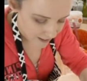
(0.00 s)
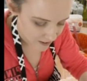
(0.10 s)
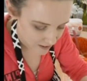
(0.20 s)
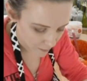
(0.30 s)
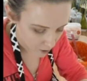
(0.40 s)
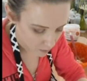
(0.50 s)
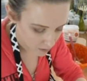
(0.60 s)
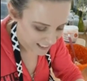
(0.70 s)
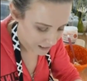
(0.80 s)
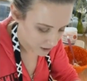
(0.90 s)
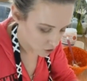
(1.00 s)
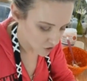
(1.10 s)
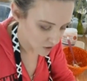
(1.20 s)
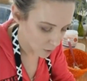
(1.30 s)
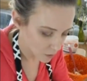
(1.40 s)
this is about 1 inch,
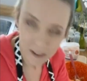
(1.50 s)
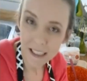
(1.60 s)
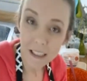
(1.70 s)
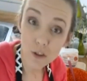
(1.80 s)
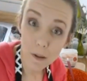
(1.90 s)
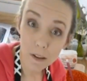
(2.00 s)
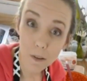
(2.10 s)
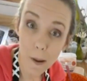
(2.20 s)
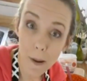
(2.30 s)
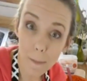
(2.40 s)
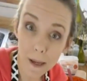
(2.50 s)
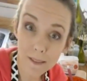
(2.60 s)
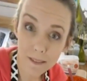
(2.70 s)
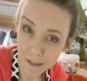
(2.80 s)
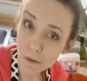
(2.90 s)
so 1 inch bigger than my pie pan.
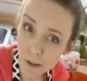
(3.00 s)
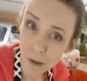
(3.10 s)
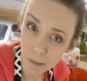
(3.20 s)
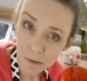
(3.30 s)
See where I'm coming